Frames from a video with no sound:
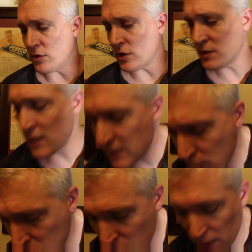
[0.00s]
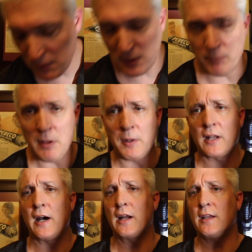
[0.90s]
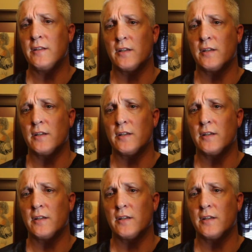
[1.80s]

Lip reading: just like the Mimikake is